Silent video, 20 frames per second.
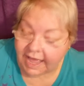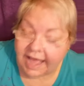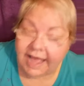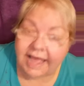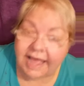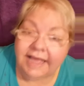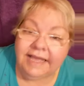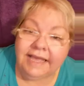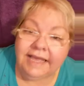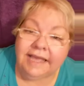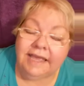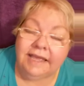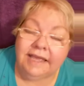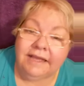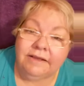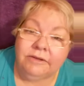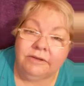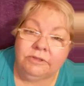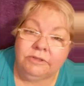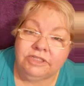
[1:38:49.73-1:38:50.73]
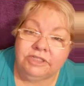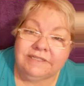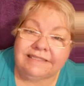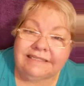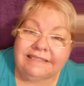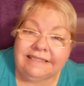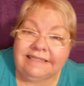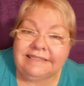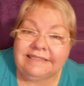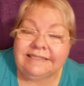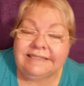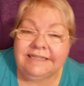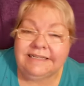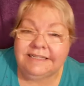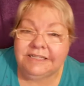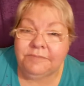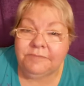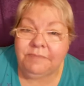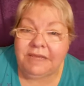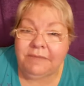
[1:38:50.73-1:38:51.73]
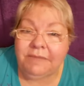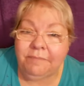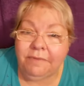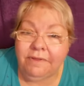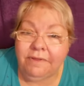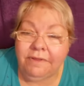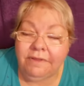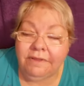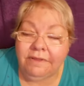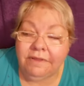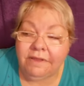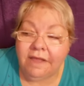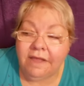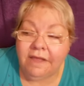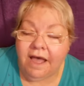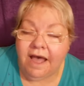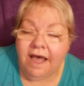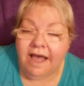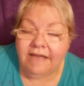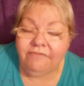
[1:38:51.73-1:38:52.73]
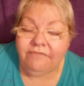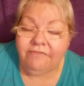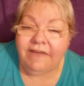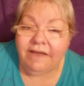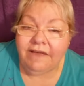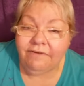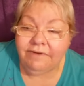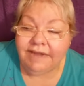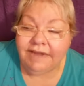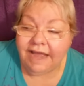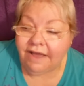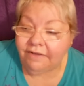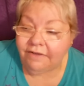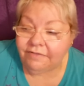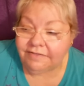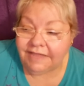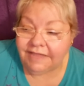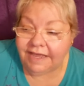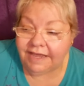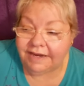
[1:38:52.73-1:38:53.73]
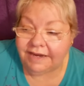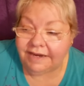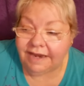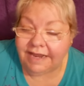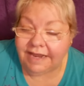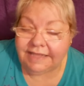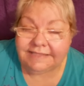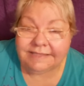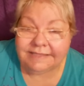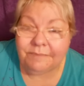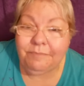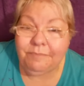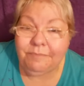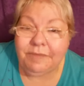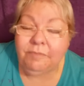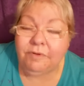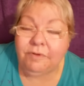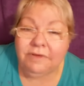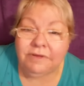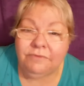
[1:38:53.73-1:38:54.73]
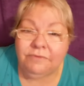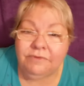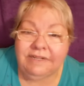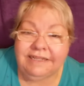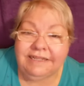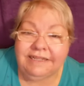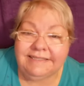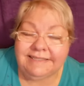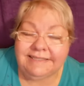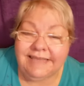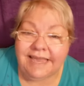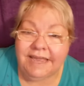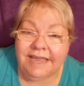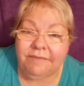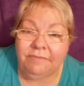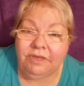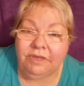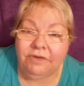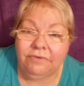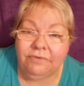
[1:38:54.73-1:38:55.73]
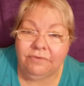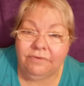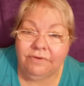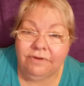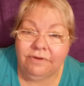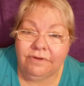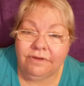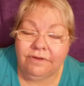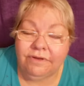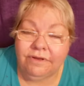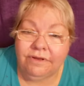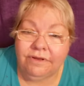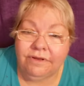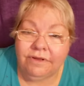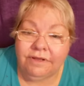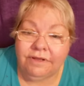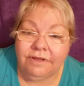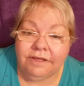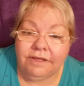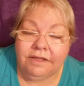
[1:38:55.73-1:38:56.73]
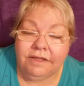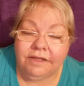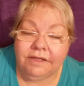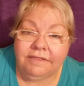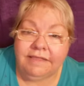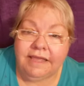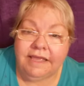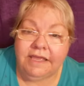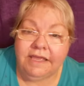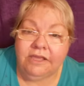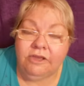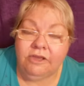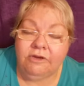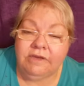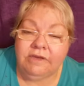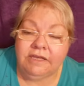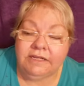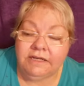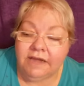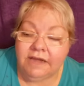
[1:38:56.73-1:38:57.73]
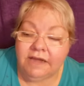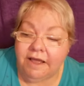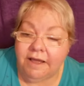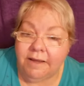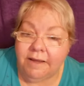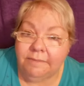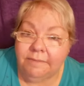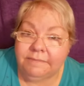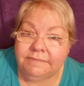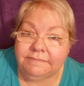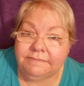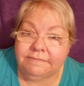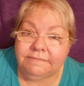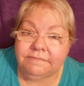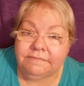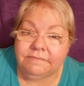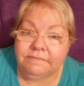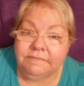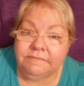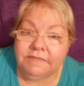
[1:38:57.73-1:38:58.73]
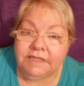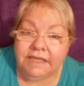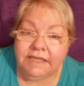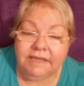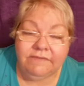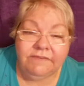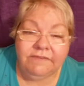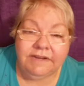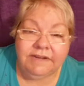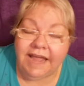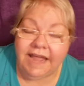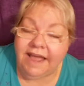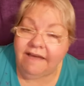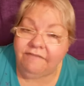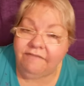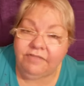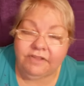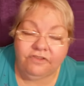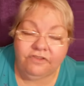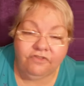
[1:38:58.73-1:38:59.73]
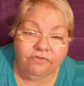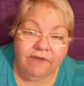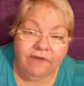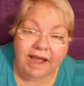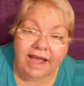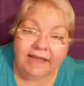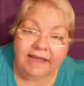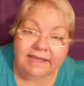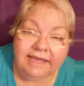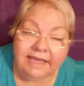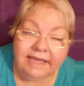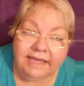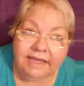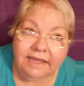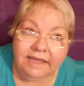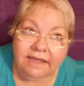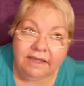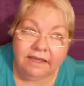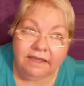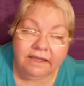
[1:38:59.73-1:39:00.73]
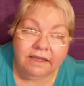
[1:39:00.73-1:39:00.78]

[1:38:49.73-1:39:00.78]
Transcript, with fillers: I came, just listening to people, I found out that like some people can really scam you. They you can um, even have the tracking